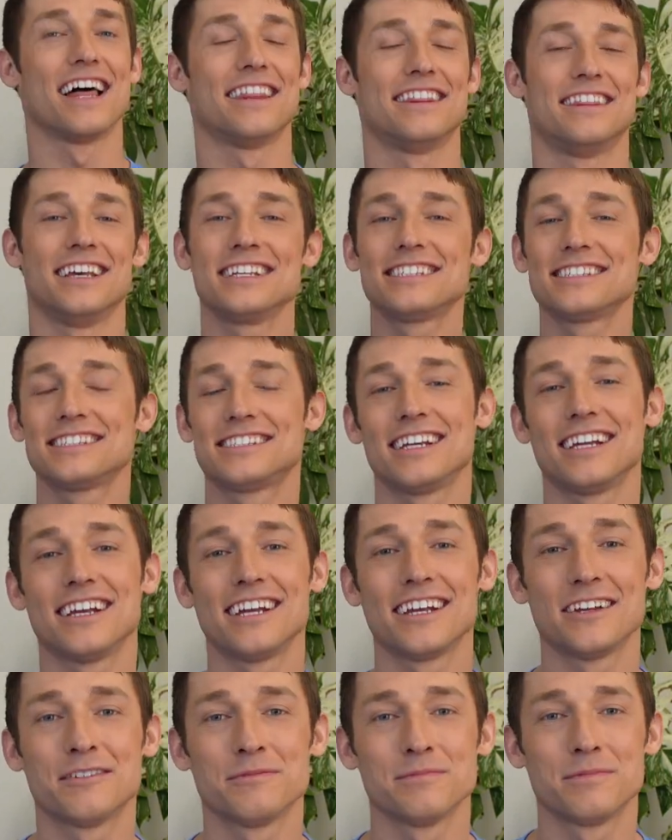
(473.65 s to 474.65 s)
This
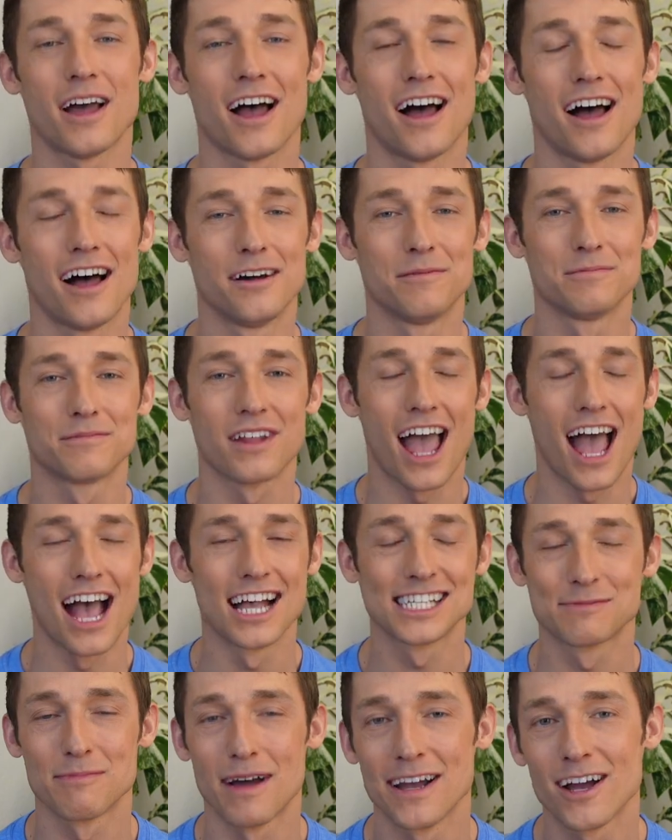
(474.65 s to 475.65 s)
team
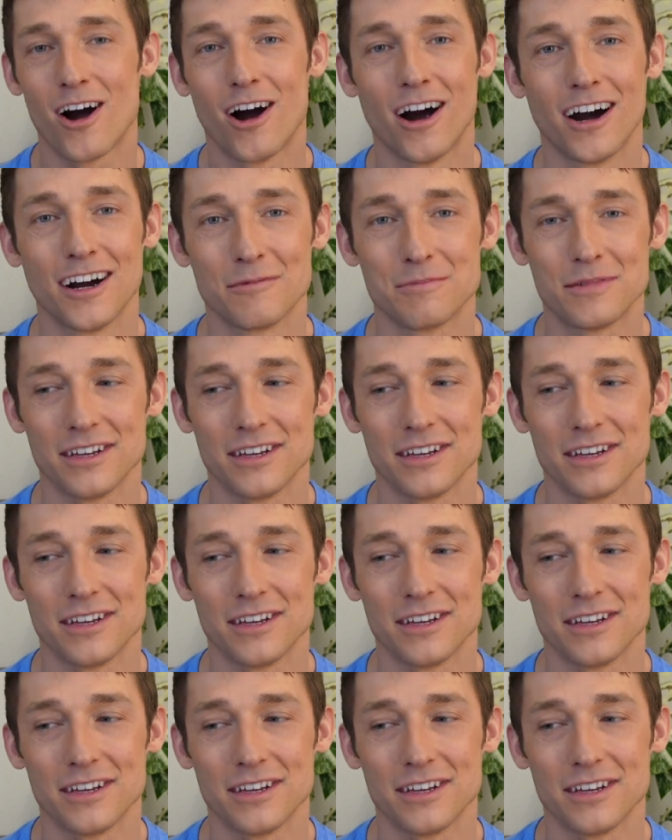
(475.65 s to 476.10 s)
has my heart